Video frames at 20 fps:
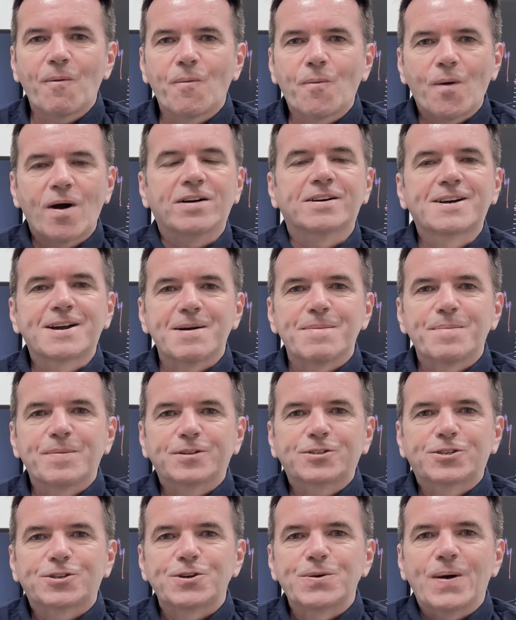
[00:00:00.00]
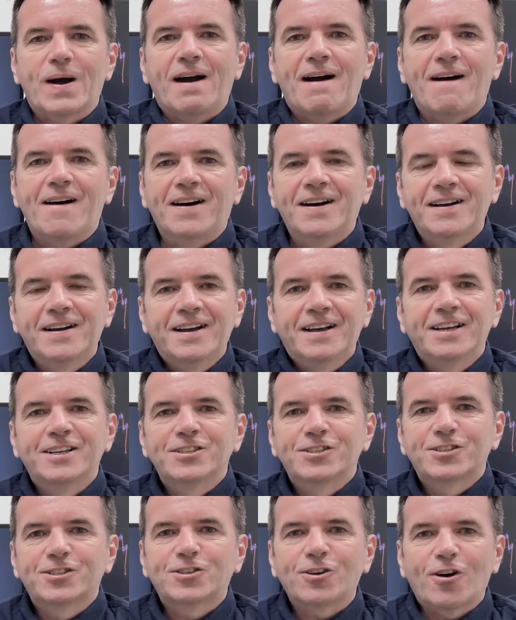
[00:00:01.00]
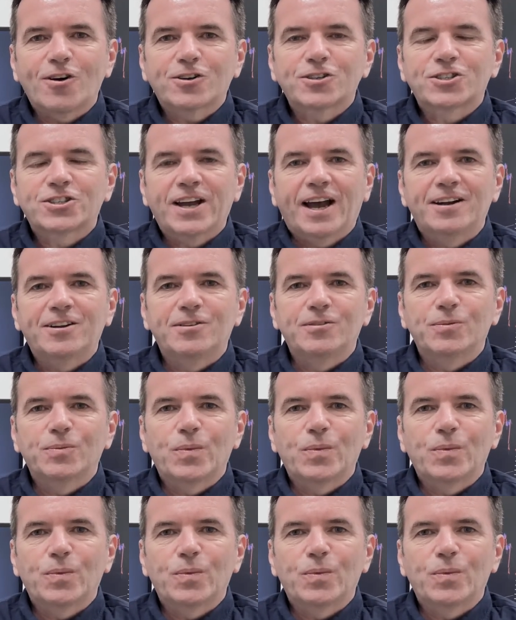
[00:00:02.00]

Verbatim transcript: welcome to our stocks channel,